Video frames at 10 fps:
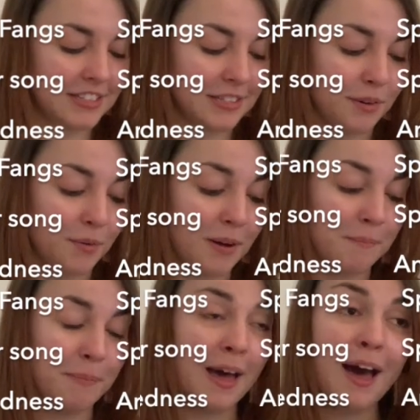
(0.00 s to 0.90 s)
so I'm
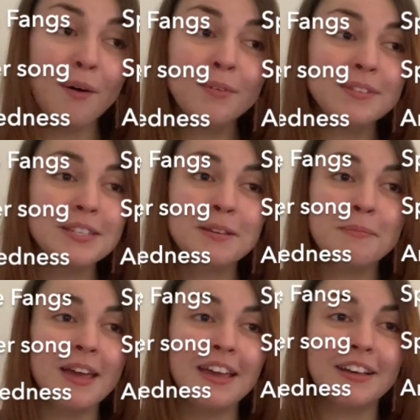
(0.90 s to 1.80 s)
bound to
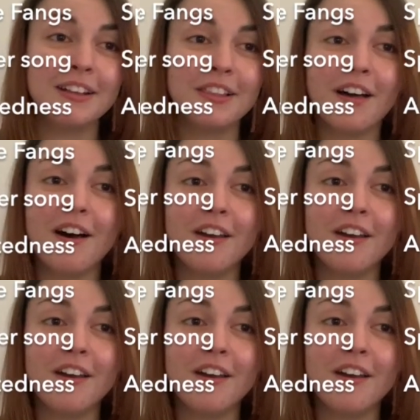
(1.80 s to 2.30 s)
make a lot